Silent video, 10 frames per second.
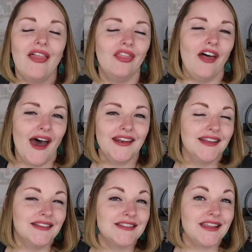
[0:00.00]
That
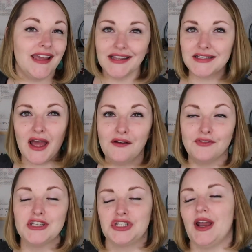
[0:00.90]
is the end
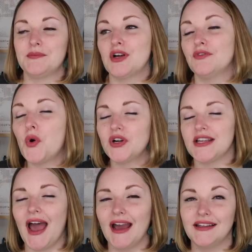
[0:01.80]
of this chapter of
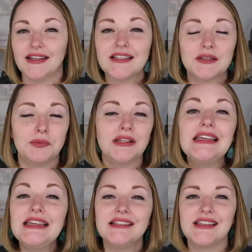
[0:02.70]
Courtagonist.
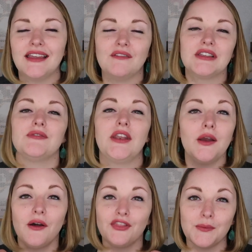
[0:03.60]
Please give this
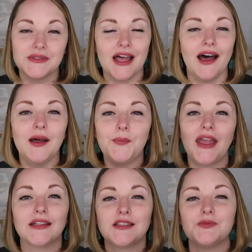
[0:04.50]
video a thumbs up
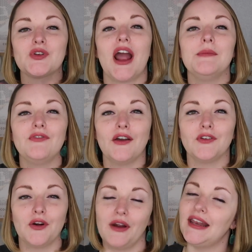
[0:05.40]
and subscribe if you
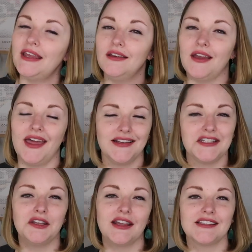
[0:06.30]
haven't already. And
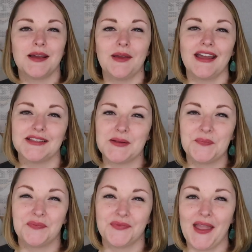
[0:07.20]
until next time, guys,
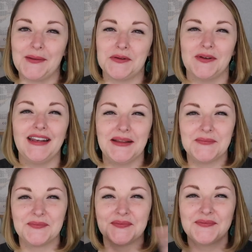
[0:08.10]
happy reading.
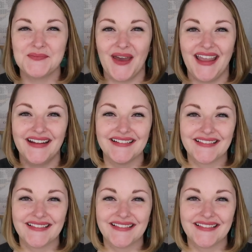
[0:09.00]
Bye.